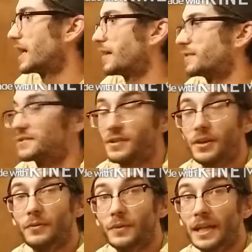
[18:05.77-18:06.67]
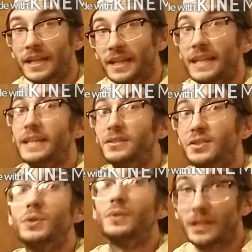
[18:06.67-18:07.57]
have it start when I get
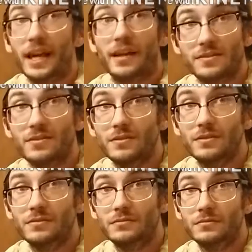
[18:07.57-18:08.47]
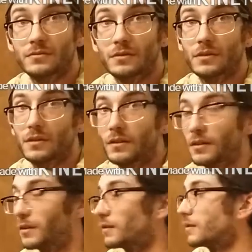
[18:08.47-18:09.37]
into the castle.
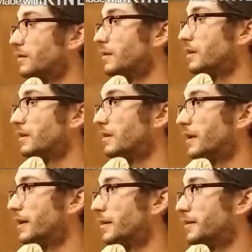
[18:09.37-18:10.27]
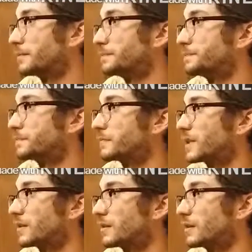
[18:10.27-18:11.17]
You know,
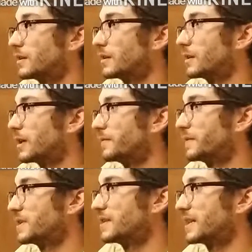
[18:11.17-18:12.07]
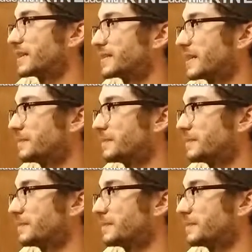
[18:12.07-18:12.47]
I'm feeling like